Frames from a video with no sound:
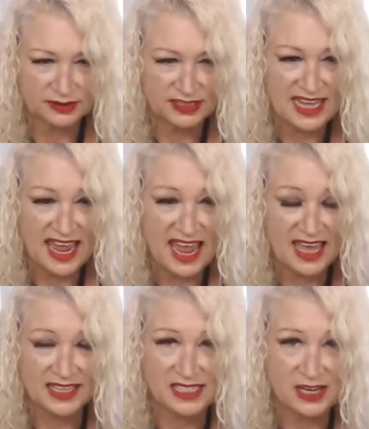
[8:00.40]

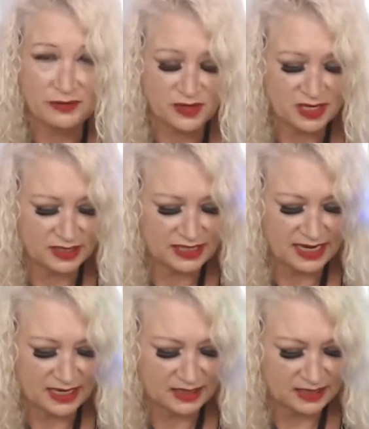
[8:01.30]
Yeah,
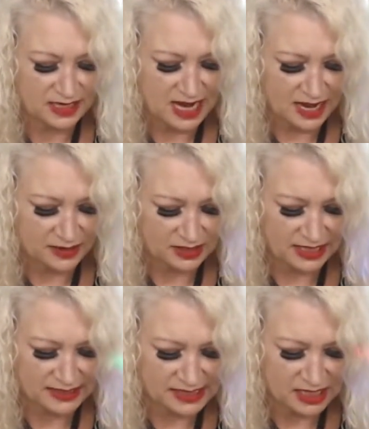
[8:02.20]
definitely. Yeah, I'd
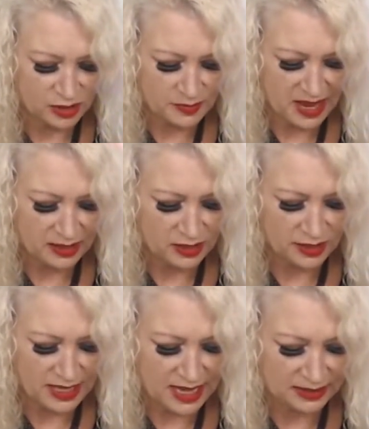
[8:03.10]
like to hear back
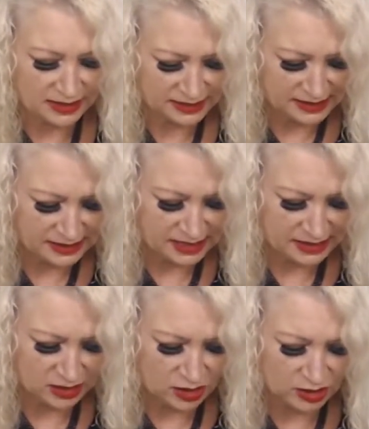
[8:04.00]
on that, because it
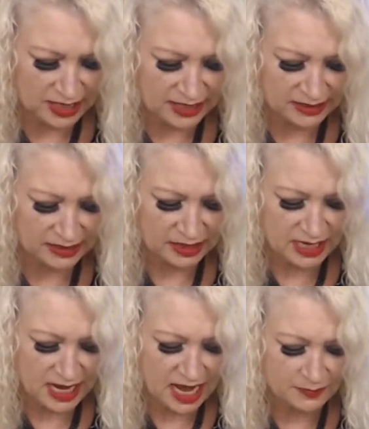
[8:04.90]
does look like it's
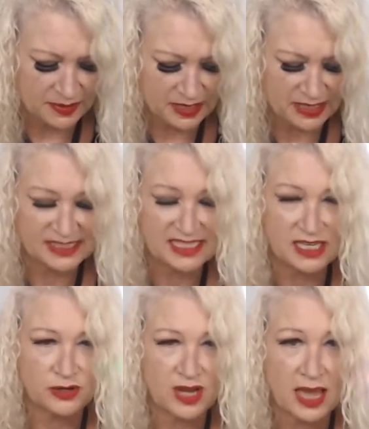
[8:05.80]
going to happen. I see
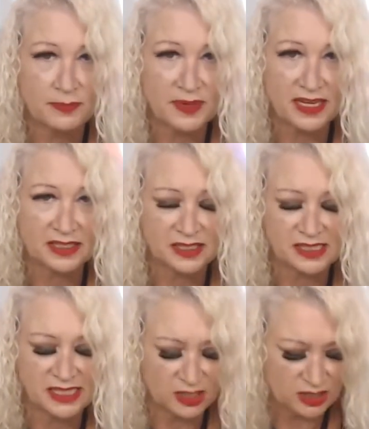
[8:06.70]
you happy and I
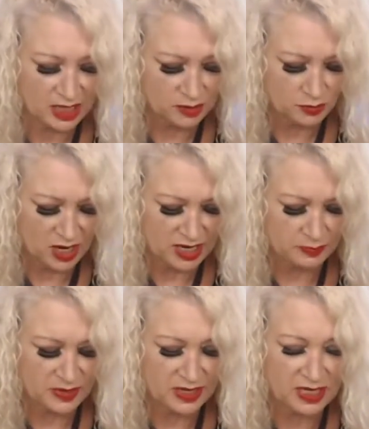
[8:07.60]
see you
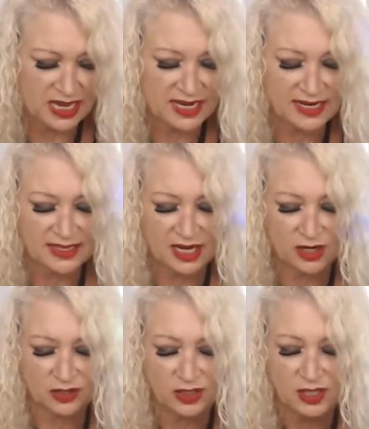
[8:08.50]
celebrating, but getting
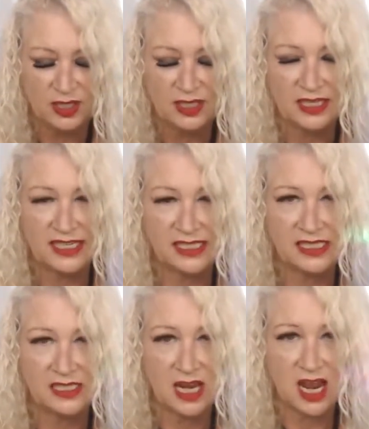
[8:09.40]
there
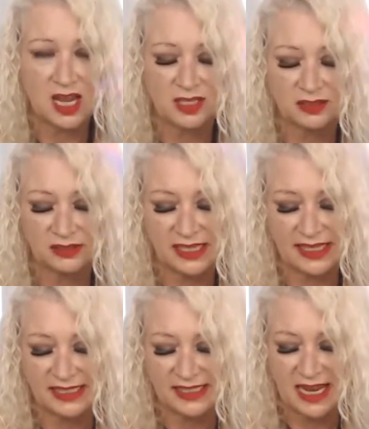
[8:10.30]
is, like
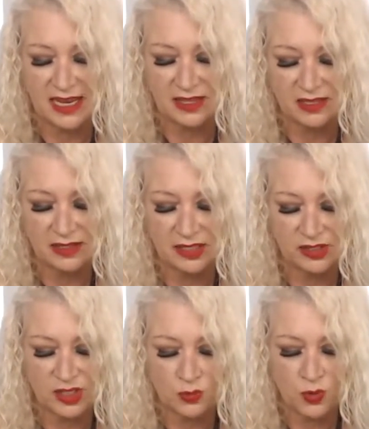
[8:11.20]
I said,
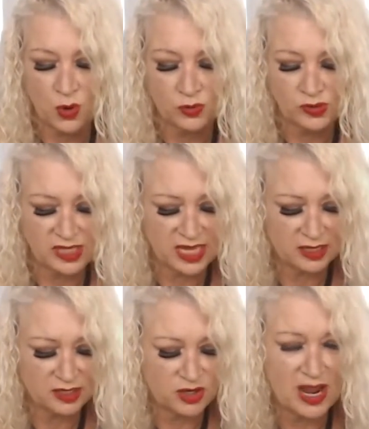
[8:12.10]
there's a road
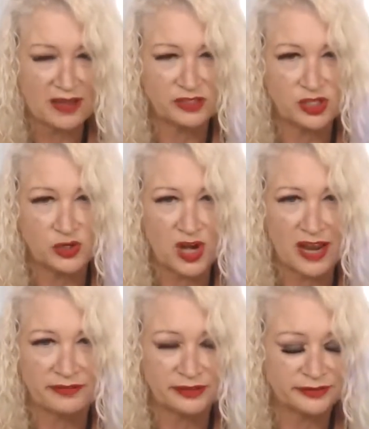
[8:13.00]
that you have to
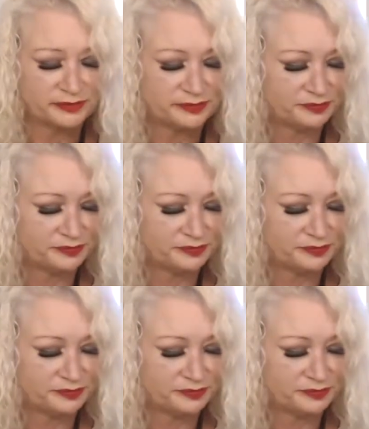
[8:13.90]
travel.